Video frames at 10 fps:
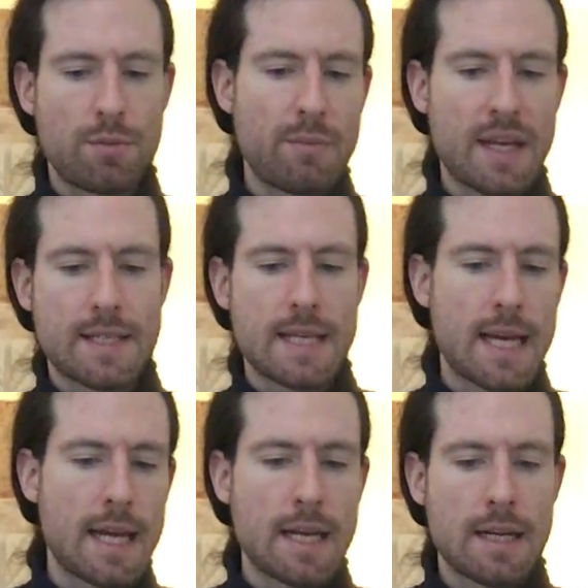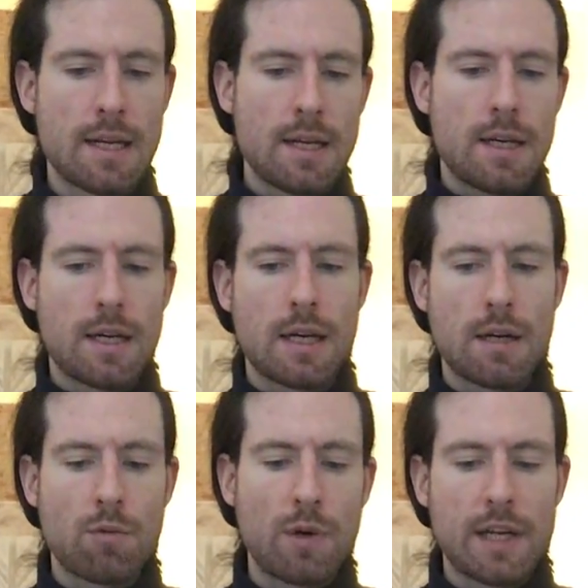maintain
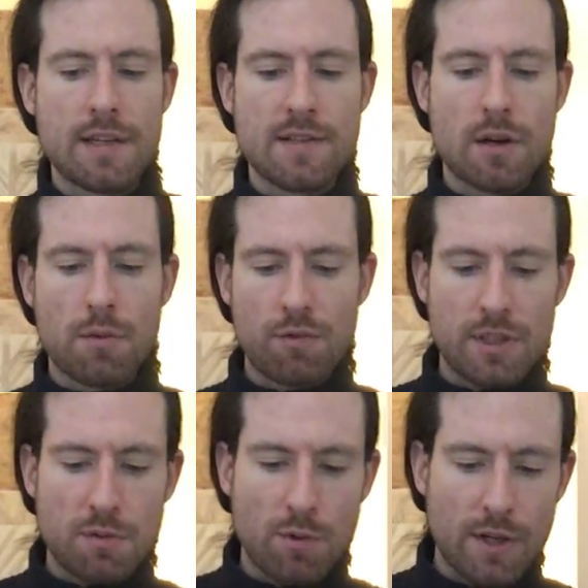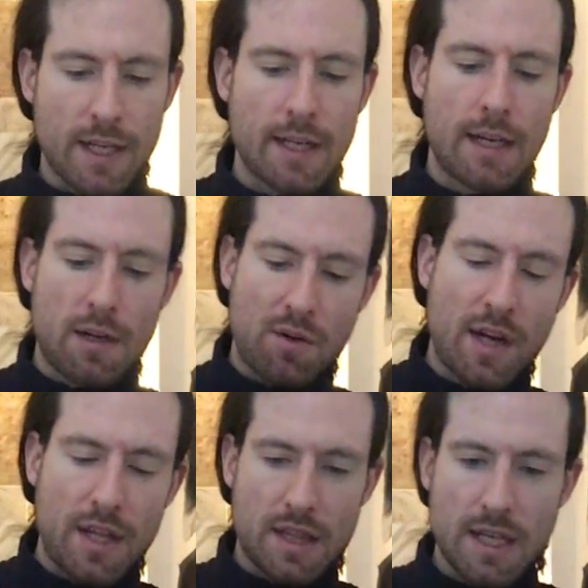what is not really working?
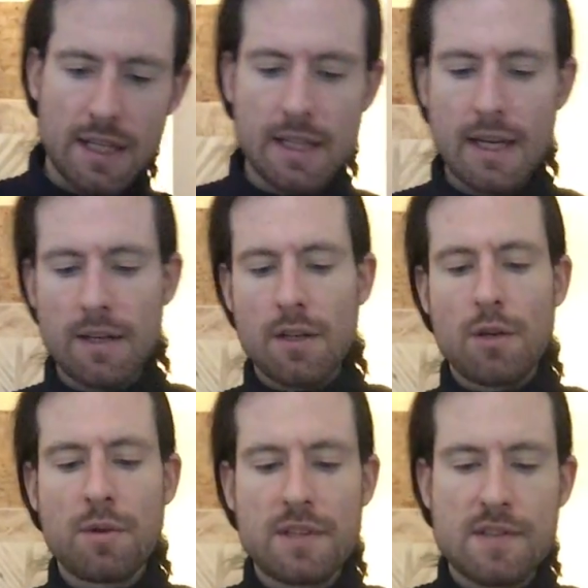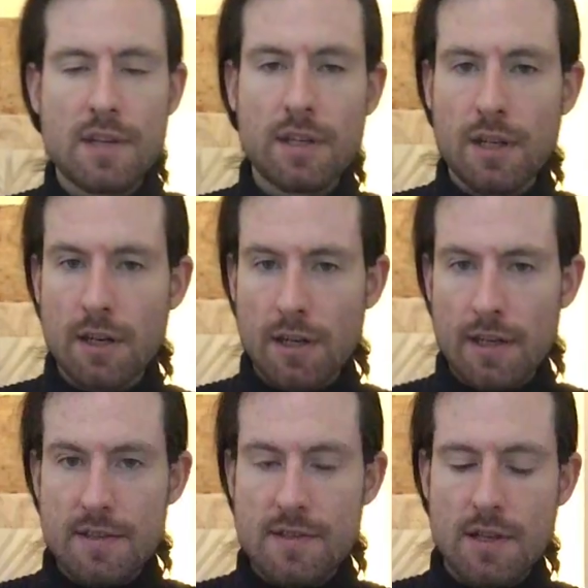I think that with the Sun card
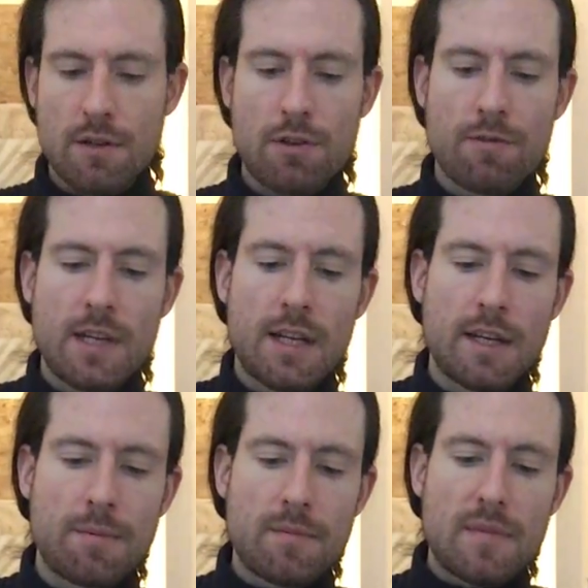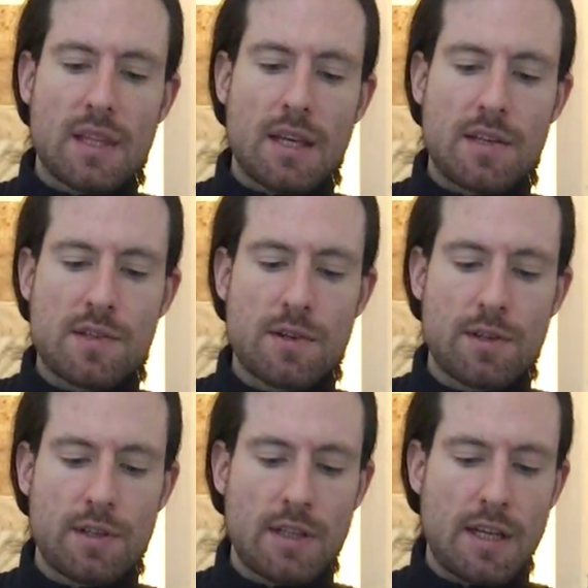at the center of your reading, it's
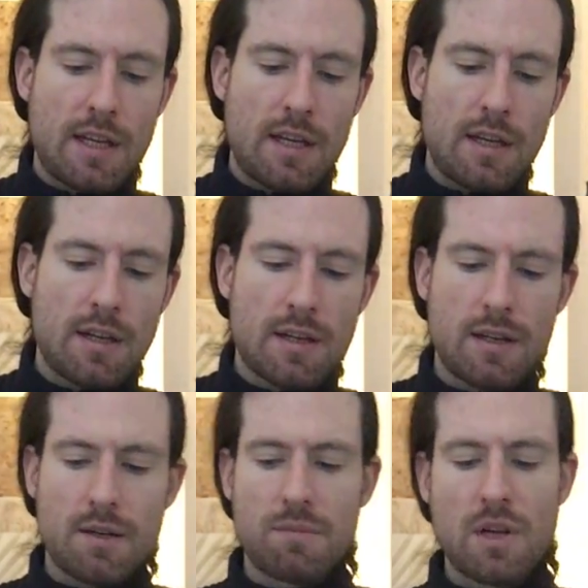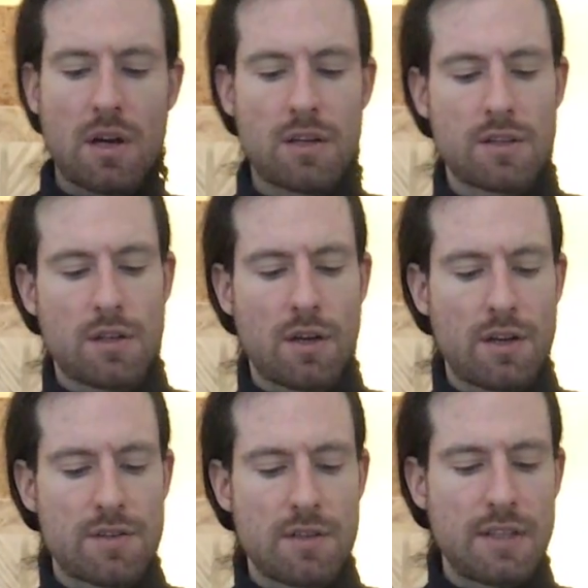certainly
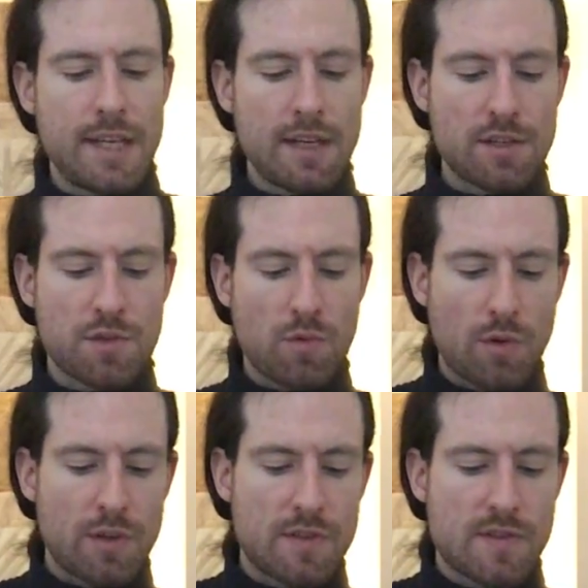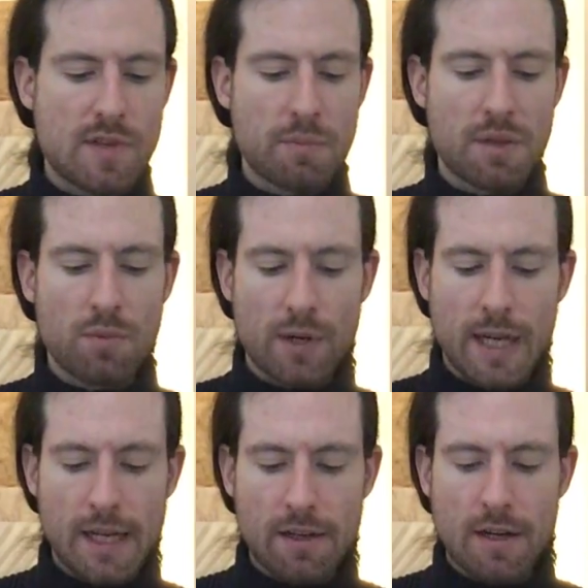not leading towards something more
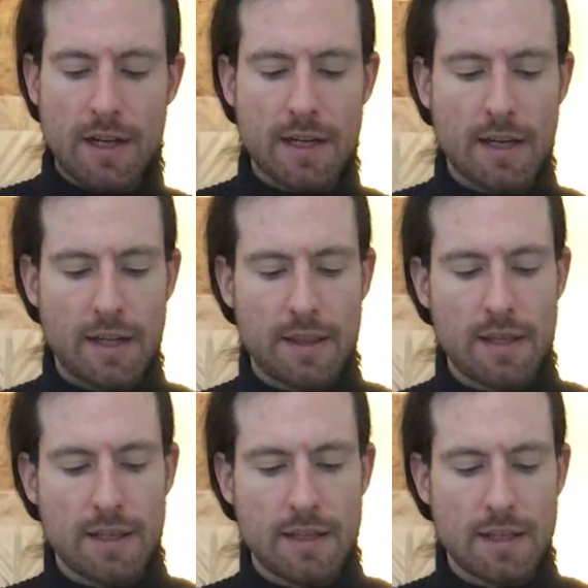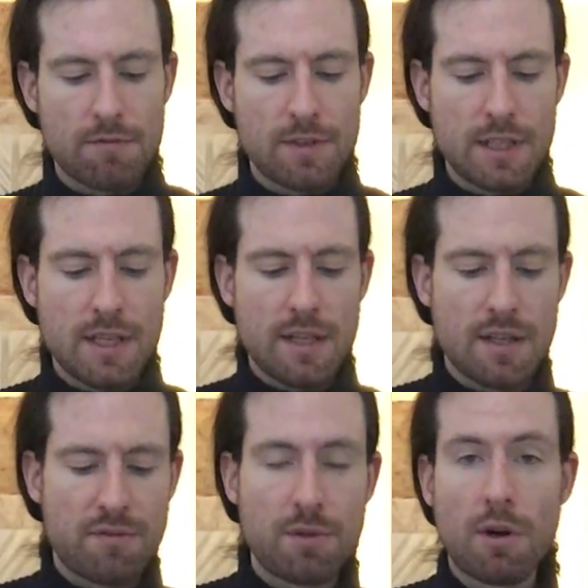chaotic. I think that really,
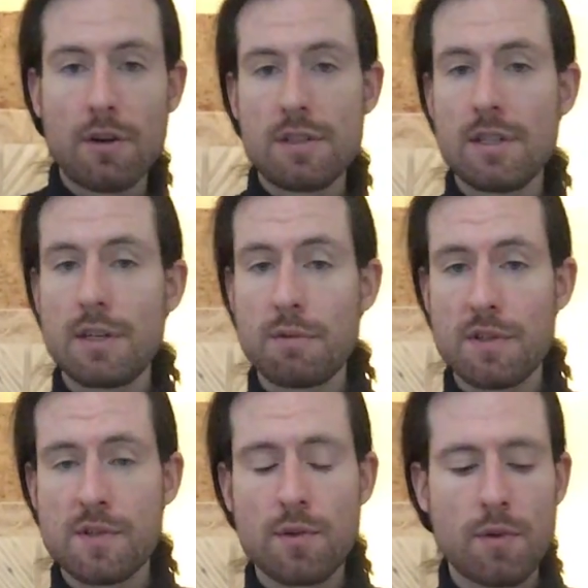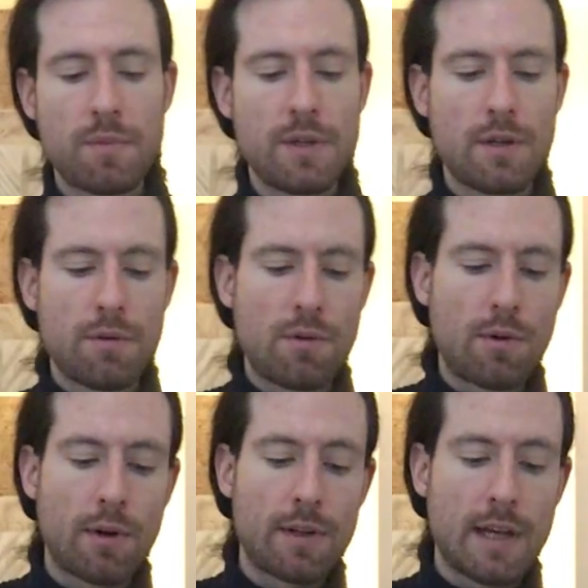if you are dealing with a Scorpio,
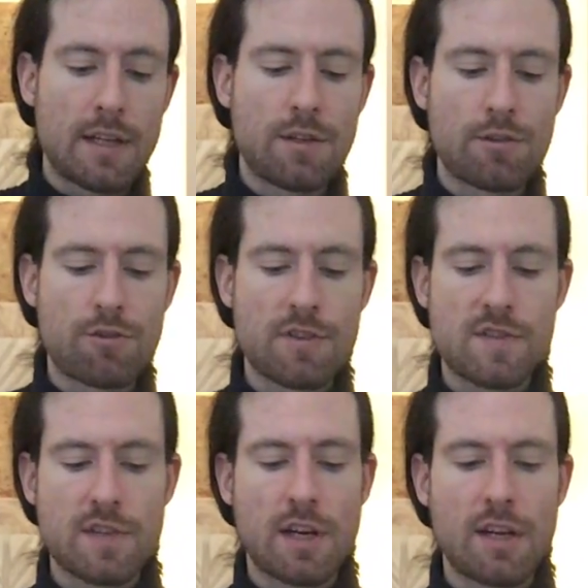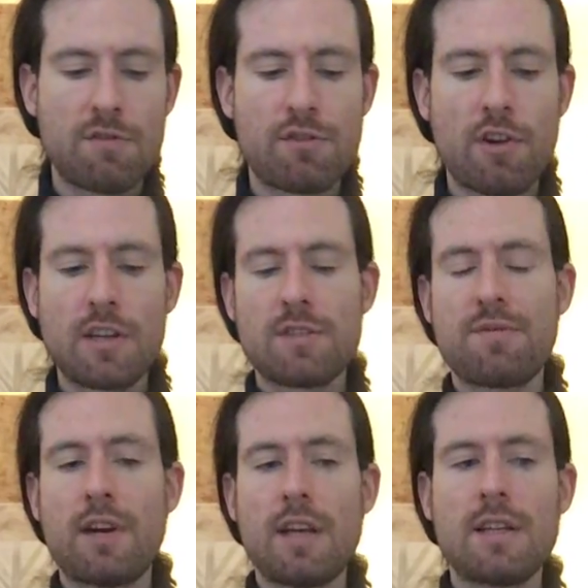or that you're just kind of trying to
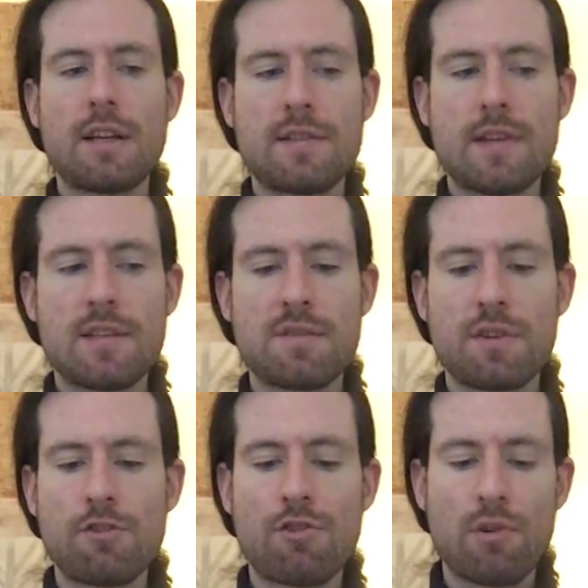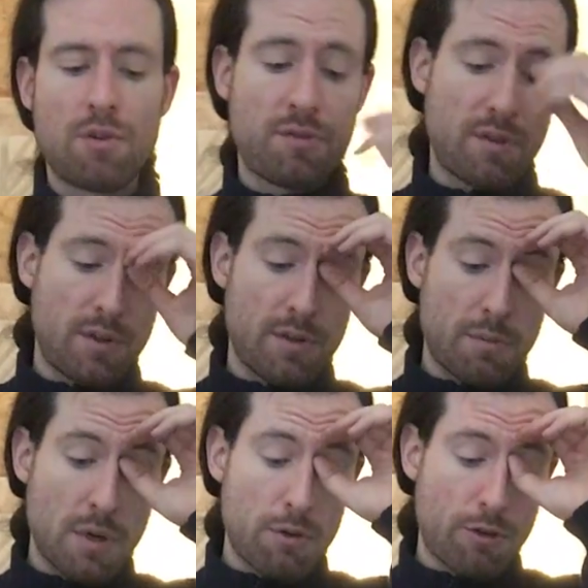find a sense of control for your
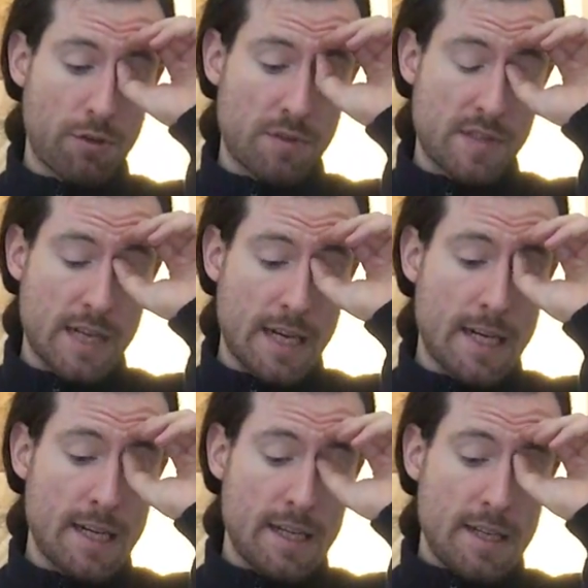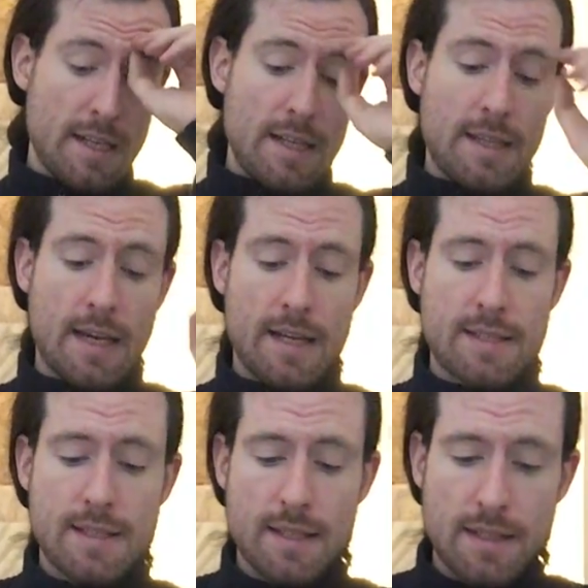emotional state, that